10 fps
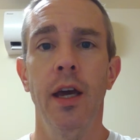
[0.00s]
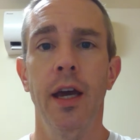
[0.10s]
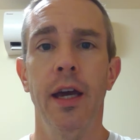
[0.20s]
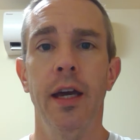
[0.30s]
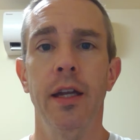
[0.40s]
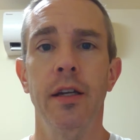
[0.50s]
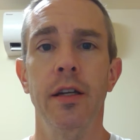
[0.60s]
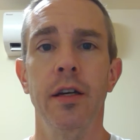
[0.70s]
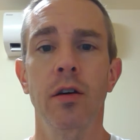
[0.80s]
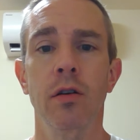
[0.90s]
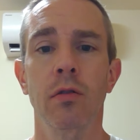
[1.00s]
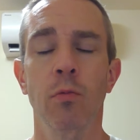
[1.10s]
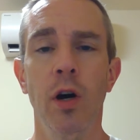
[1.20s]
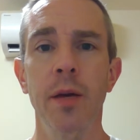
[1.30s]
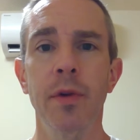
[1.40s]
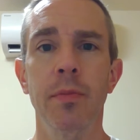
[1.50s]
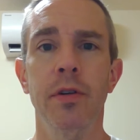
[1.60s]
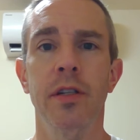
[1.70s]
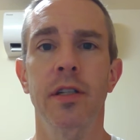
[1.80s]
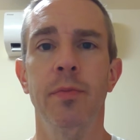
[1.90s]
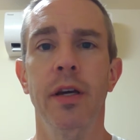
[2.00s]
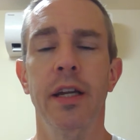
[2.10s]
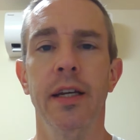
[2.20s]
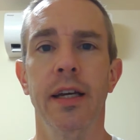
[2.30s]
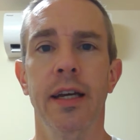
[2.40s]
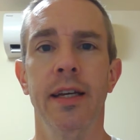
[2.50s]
And why am I participating